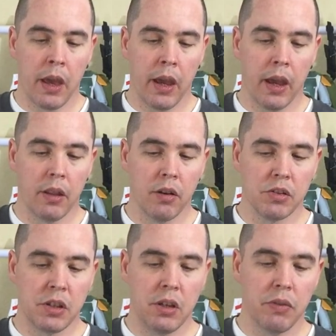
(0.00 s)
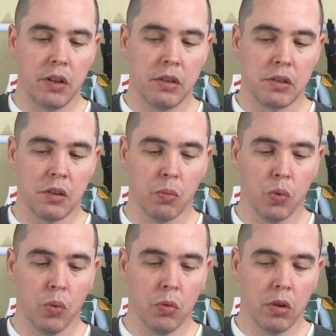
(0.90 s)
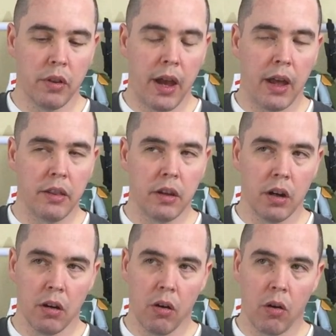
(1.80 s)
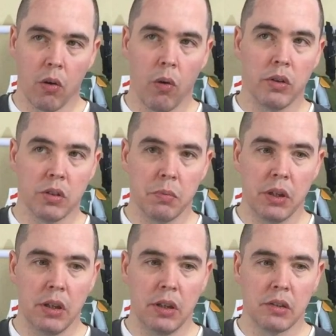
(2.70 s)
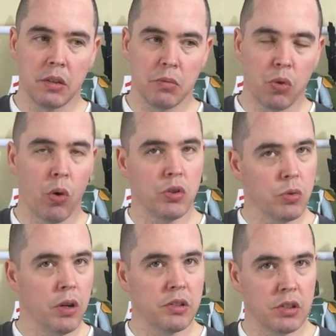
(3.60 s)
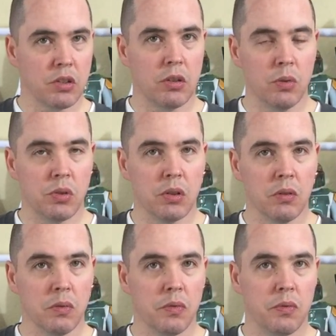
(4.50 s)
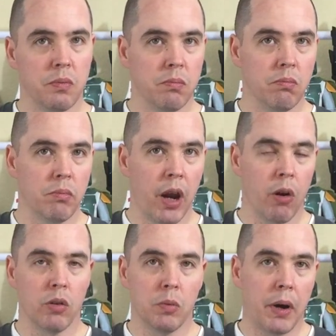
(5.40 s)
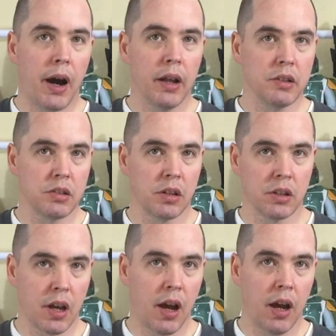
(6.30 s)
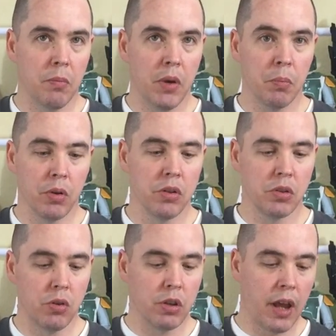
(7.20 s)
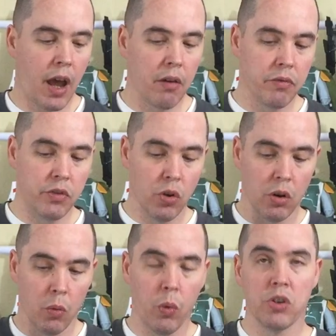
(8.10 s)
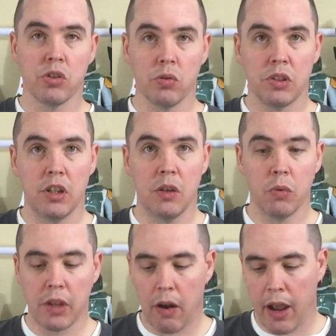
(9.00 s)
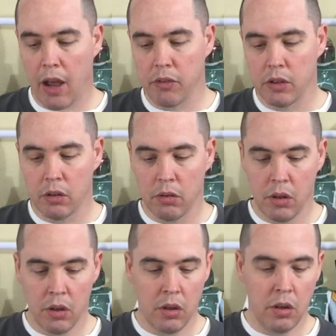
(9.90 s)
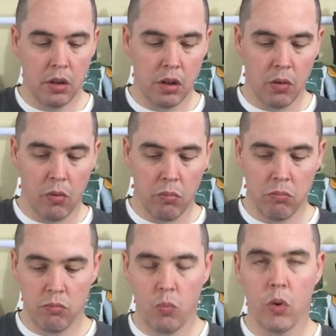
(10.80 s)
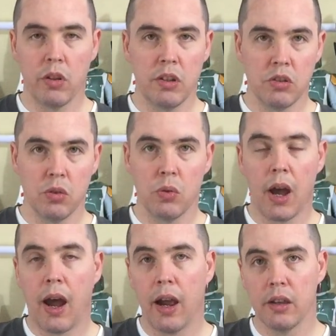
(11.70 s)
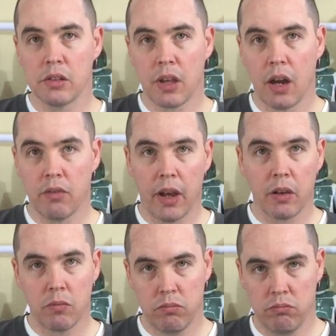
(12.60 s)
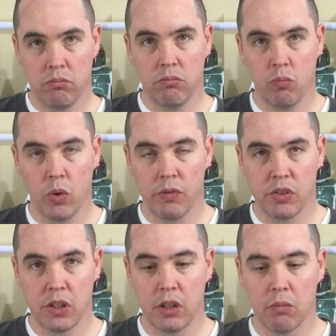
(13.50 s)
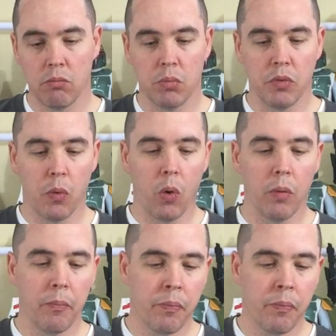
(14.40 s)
And there's even some rumor that there are going to be some Toys R Us exclusive Aerialbot and Stunticon members, so you can have your original team without having, you know, one of these new guys, kind of like we've seen before.